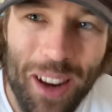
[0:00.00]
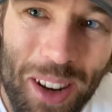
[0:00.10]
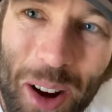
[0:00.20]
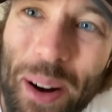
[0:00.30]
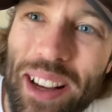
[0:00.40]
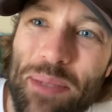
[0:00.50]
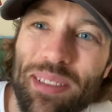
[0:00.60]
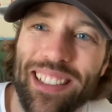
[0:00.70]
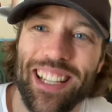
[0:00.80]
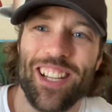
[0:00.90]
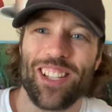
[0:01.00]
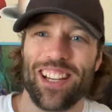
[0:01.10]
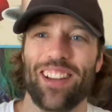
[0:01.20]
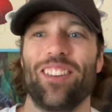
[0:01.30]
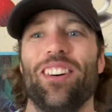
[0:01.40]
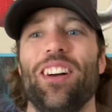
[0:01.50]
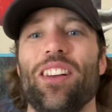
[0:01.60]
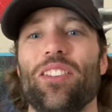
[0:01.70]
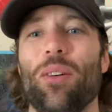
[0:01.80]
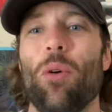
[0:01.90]
No explanation at all.
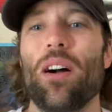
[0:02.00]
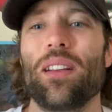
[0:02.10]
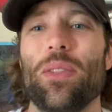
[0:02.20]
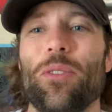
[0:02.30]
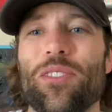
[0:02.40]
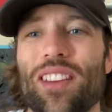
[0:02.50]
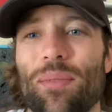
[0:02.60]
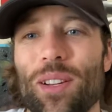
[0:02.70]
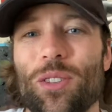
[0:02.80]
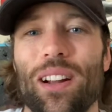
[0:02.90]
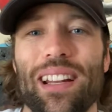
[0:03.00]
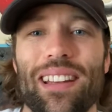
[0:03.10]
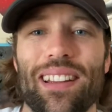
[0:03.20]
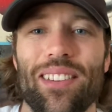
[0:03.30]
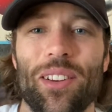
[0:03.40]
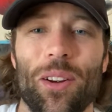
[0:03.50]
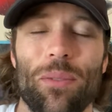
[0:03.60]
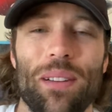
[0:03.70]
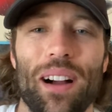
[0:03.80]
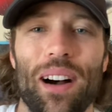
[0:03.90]
So I'm walking through some of my training days here.
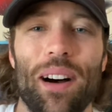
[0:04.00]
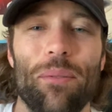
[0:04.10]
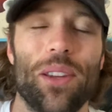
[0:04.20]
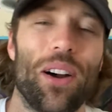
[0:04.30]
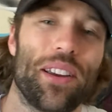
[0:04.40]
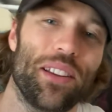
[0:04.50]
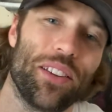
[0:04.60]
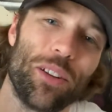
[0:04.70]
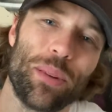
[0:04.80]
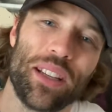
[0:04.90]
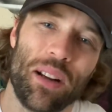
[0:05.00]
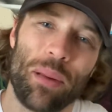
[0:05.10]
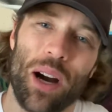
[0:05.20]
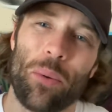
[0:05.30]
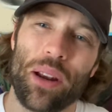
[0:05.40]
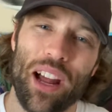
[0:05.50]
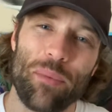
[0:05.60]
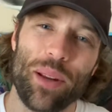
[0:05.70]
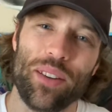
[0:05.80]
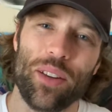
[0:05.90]
I'm talking a little bit about what
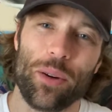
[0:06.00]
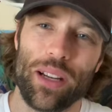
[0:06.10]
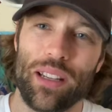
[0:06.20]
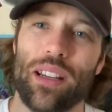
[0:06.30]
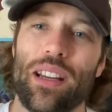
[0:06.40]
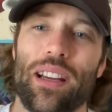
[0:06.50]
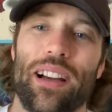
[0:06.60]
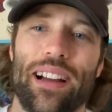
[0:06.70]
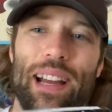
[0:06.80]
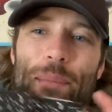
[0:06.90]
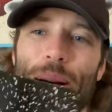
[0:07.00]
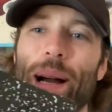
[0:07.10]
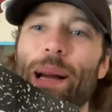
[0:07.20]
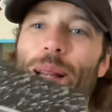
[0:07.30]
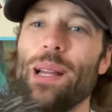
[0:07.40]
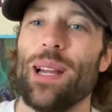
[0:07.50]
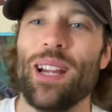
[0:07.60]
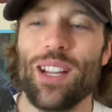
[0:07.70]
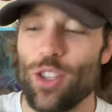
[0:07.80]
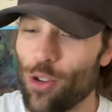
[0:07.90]
I've been doing. I got my
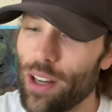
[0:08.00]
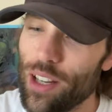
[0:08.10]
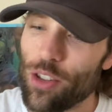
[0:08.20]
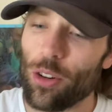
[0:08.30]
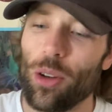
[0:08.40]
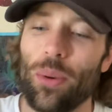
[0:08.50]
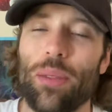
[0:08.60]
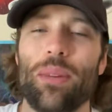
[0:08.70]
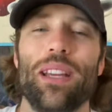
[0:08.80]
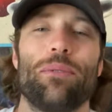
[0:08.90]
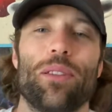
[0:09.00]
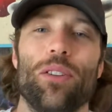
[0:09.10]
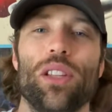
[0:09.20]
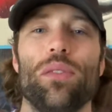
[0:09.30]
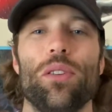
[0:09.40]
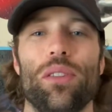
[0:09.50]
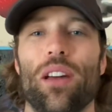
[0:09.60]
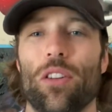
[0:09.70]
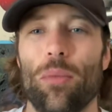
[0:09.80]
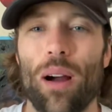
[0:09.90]
training journal with me. And for those of you
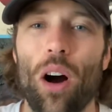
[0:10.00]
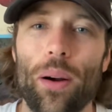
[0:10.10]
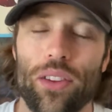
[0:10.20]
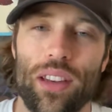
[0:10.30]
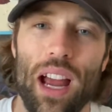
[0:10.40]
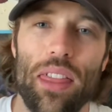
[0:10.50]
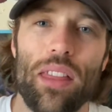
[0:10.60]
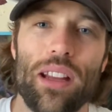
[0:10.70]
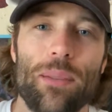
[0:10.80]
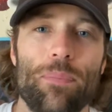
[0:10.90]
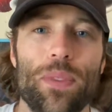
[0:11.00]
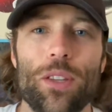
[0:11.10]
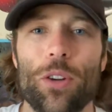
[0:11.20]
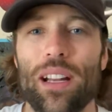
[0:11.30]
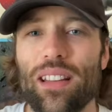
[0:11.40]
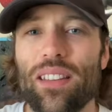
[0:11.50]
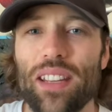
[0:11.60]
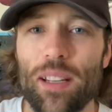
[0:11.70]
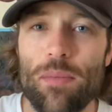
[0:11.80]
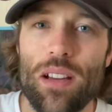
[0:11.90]
that are on my Always an Athlete training
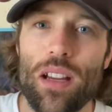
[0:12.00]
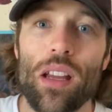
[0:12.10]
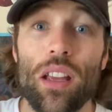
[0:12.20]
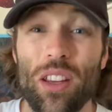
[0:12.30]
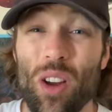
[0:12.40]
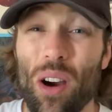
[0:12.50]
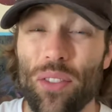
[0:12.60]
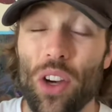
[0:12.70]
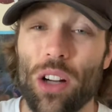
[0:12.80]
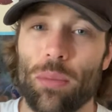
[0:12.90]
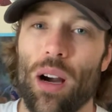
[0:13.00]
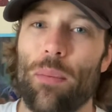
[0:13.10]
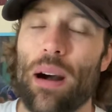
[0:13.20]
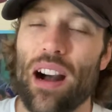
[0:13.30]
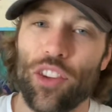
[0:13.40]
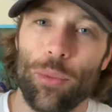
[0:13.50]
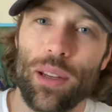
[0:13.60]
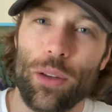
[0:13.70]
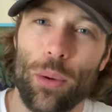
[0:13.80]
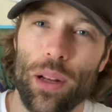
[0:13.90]
team, you know I've talked about
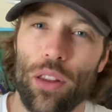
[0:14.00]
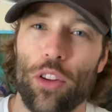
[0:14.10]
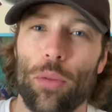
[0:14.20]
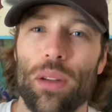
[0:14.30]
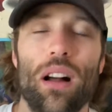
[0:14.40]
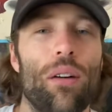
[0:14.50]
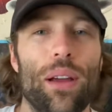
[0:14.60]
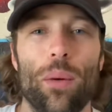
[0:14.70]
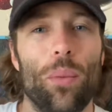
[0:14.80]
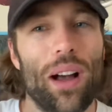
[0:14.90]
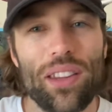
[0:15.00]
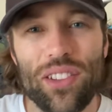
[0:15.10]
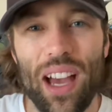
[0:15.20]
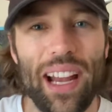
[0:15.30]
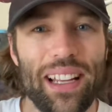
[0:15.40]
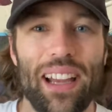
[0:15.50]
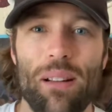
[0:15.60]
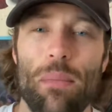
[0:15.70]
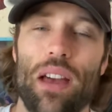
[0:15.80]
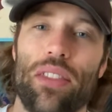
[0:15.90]
possibly doing a little bit of a West Side kind
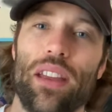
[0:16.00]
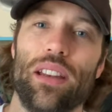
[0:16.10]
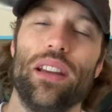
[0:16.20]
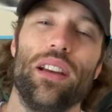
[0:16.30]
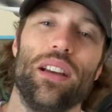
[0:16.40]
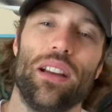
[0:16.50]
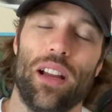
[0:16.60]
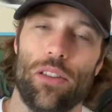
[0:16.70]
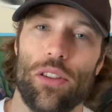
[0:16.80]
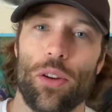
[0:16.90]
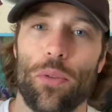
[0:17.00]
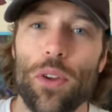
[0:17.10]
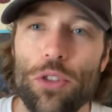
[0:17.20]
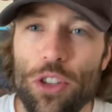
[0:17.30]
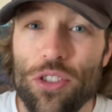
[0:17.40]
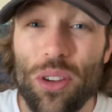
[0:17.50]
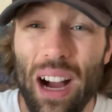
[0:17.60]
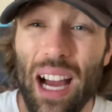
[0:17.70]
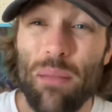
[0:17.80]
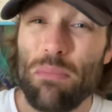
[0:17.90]
of method here in the near future. So I'm